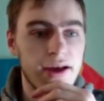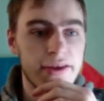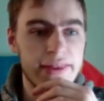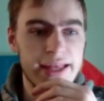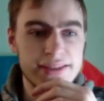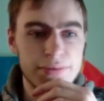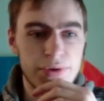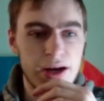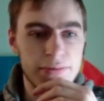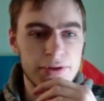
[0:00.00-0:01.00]
That's a
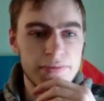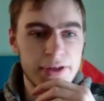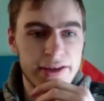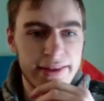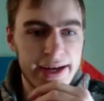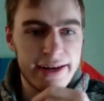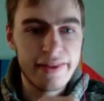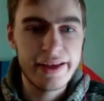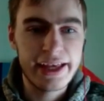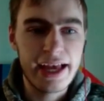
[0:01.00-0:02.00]
problem that I
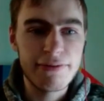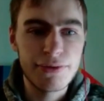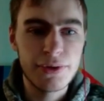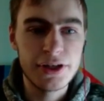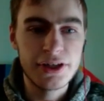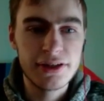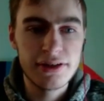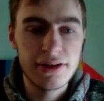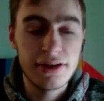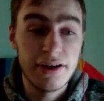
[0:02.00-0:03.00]
think everyone
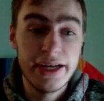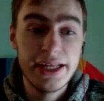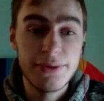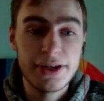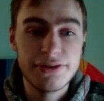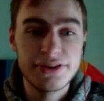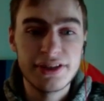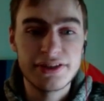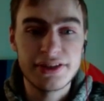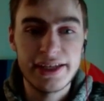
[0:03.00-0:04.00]
or anyone who
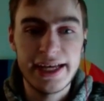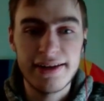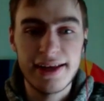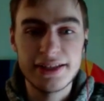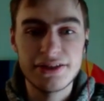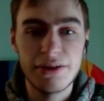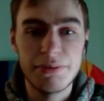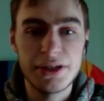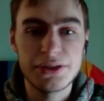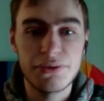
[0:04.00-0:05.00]
seriously analyzes
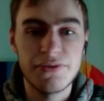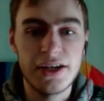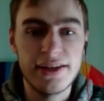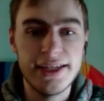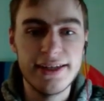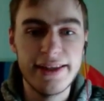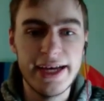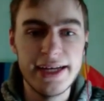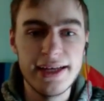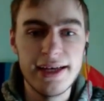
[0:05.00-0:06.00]
openings will fall into
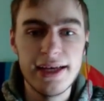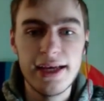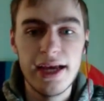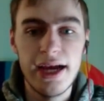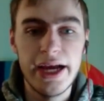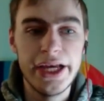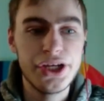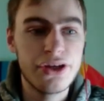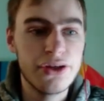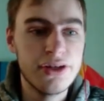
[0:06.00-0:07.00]
that,
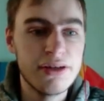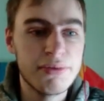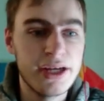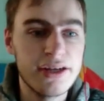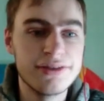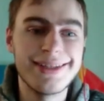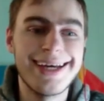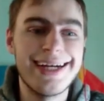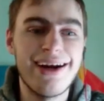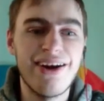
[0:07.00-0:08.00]
including players
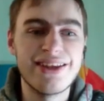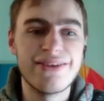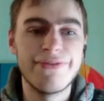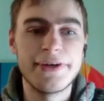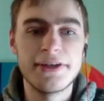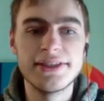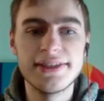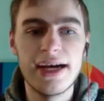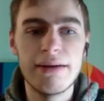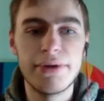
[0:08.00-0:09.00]
that are at the very
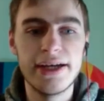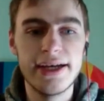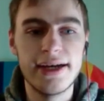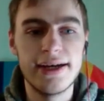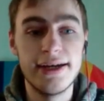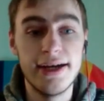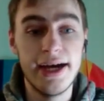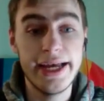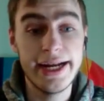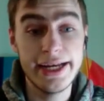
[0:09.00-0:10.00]
top.
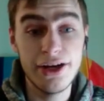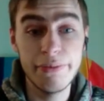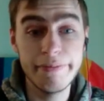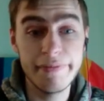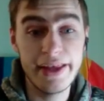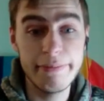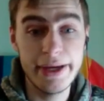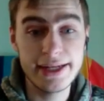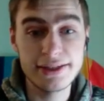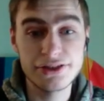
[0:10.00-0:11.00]
And I know that
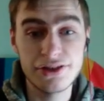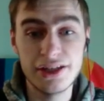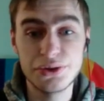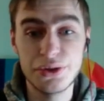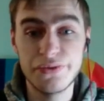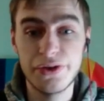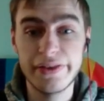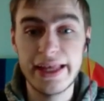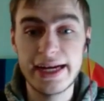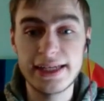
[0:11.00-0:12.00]
Magnus tries to avoid
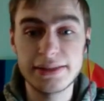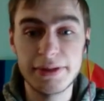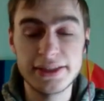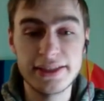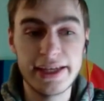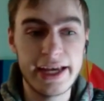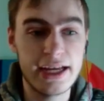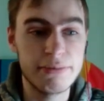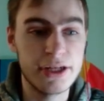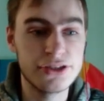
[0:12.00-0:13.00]
that as best he
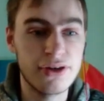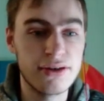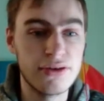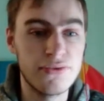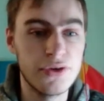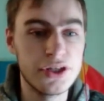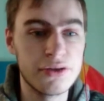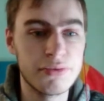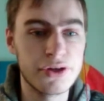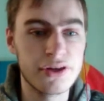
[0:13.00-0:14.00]
can by trying to avoid
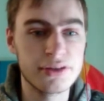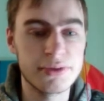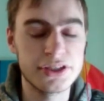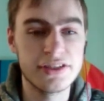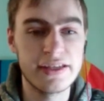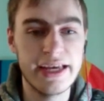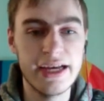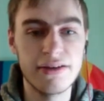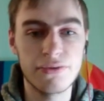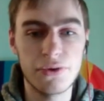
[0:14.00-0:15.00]
computer as much as he
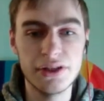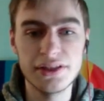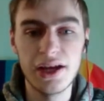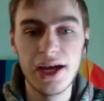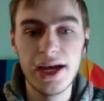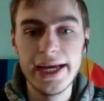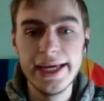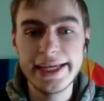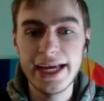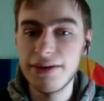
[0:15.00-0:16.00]
can, of course.
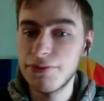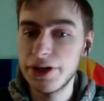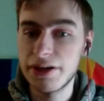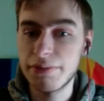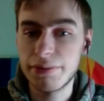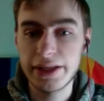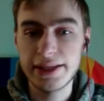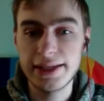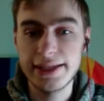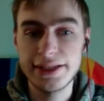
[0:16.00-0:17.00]
You can't avoid it
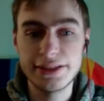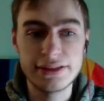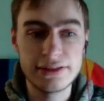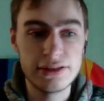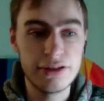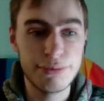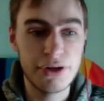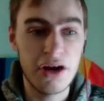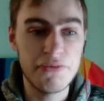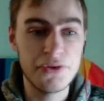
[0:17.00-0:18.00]
completely. It's super
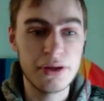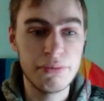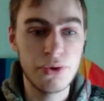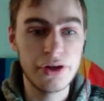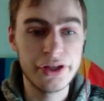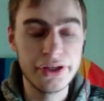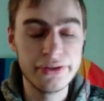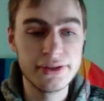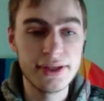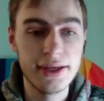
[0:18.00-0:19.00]
helpful and important
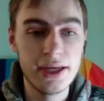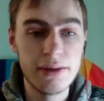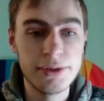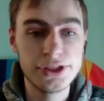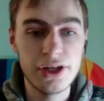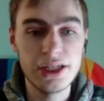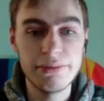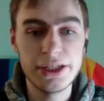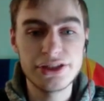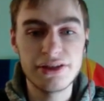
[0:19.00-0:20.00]
use, but trying to
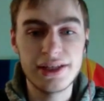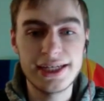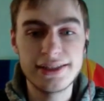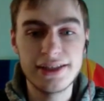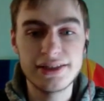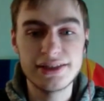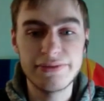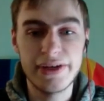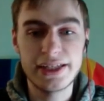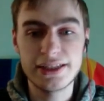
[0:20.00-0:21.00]
make sure that it doesn't
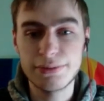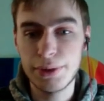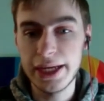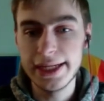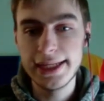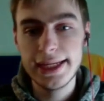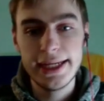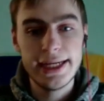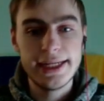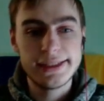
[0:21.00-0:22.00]
affect his play.
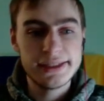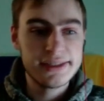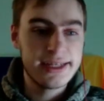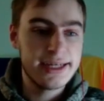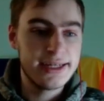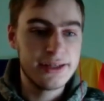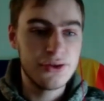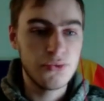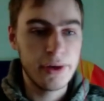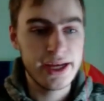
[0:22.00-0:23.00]
It doesn't get in the
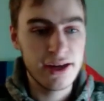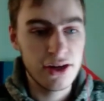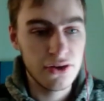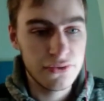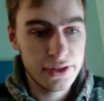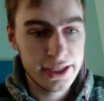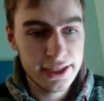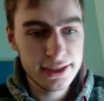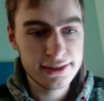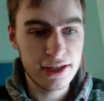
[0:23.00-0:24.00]
way of
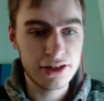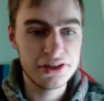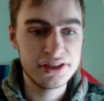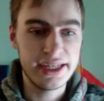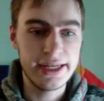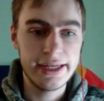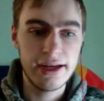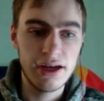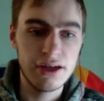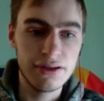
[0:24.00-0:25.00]
his understanding
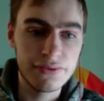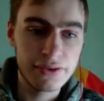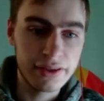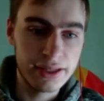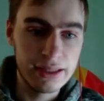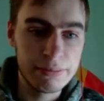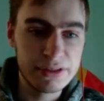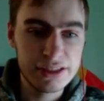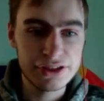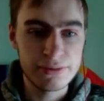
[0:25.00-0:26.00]
of the
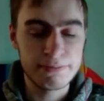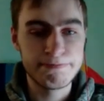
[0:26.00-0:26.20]
position.